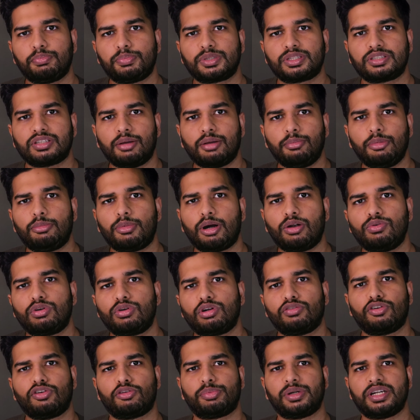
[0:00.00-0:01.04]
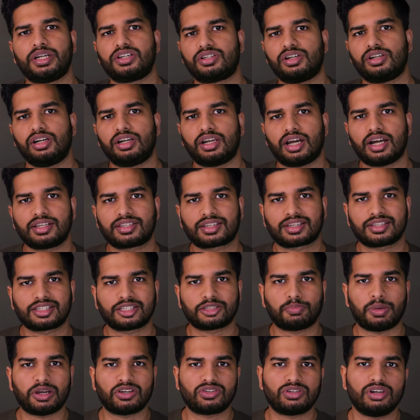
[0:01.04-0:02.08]
some amount of operational tasks,
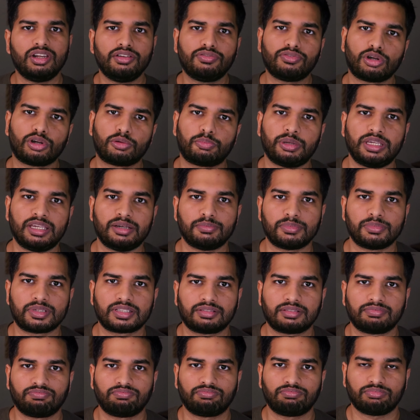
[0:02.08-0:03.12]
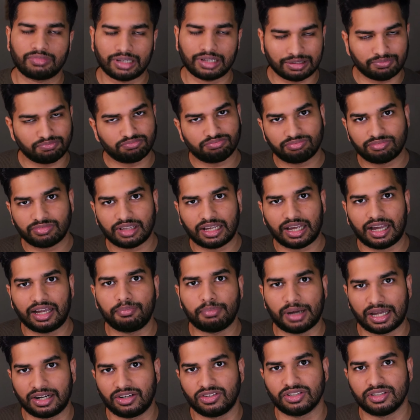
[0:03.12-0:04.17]
especially for PMs and
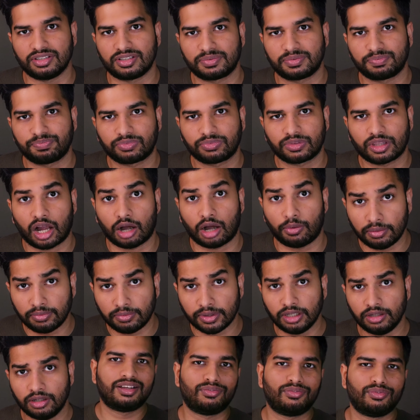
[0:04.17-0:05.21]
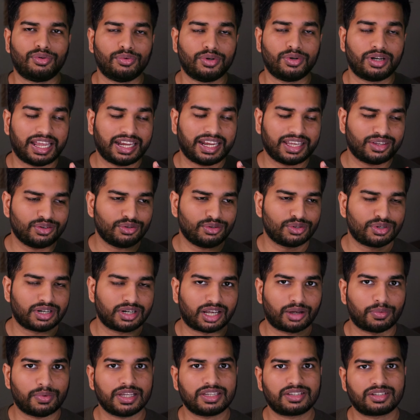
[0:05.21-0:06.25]
managers. However, we would like you to
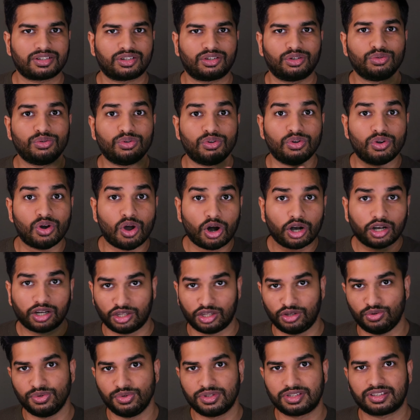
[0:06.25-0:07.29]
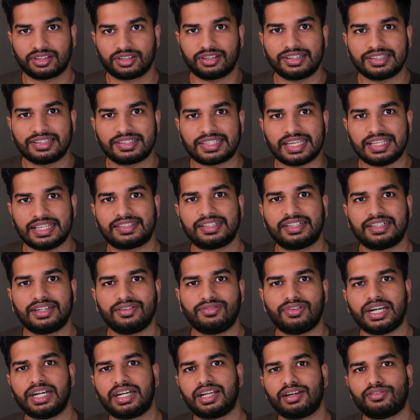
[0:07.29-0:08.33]
request to not use sensitive
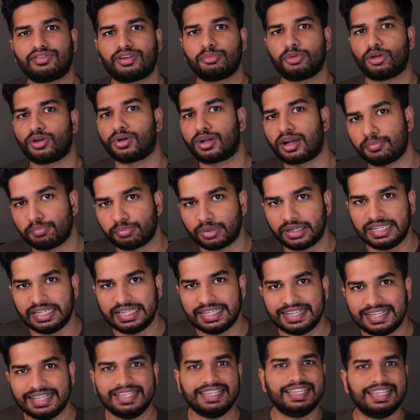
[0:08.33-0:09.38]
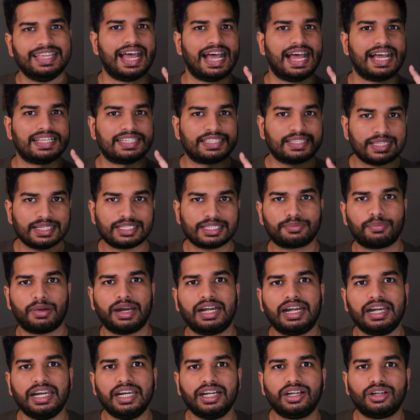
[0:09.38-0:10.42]
data from your company, as this
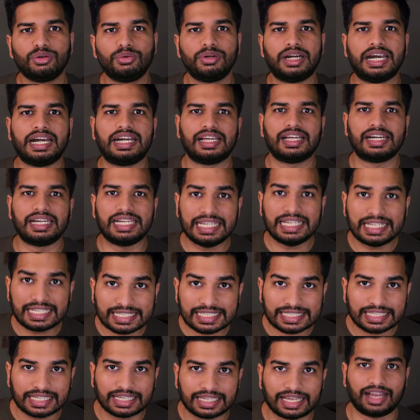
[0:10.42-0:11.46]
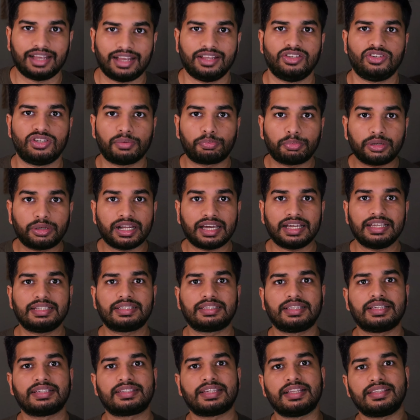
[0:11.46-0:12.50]
might lead to data leaks and jeopardize
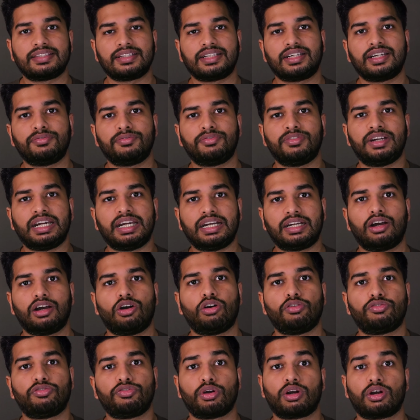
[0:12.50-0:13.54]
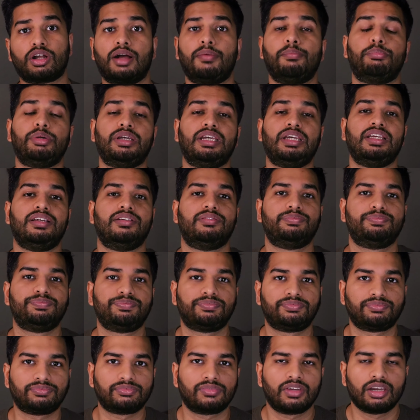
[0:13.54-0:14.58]
the sensitive data of your company.
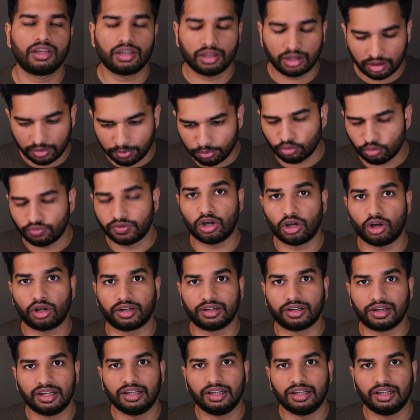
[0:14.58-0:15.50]
Moving on.